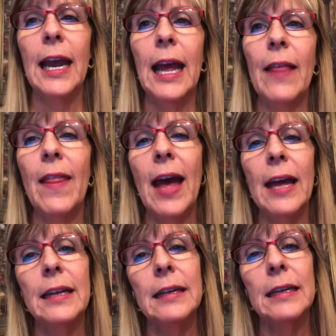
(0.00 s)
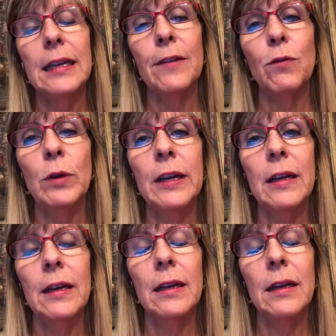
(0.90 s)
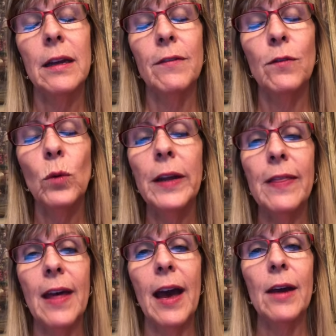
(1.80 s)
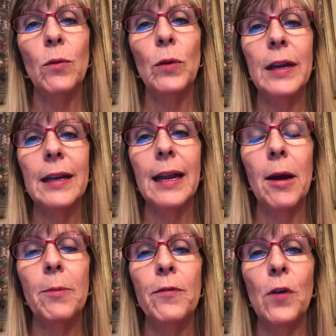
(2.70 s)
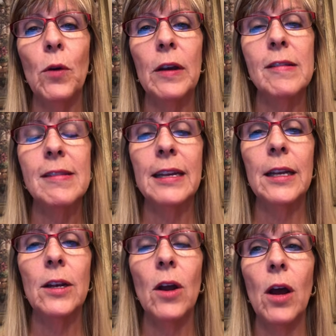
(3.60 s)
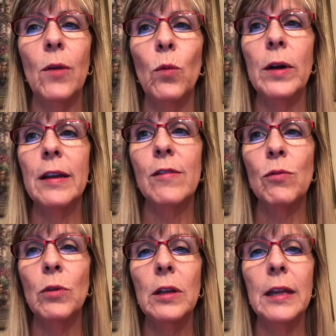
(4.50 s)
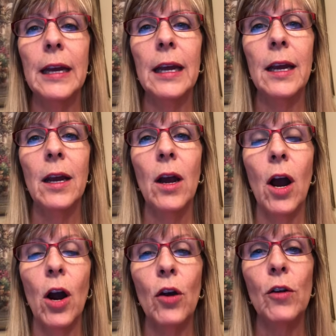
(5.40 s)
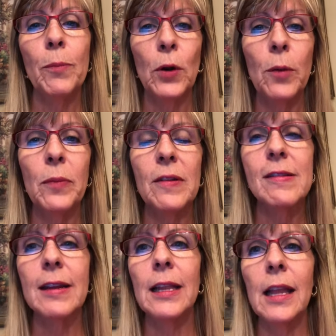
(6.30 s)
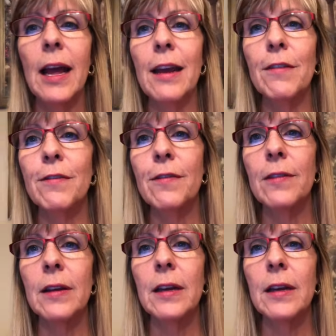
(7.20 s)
and that if we avoid that, we can help focus in on what is really our purpose in life.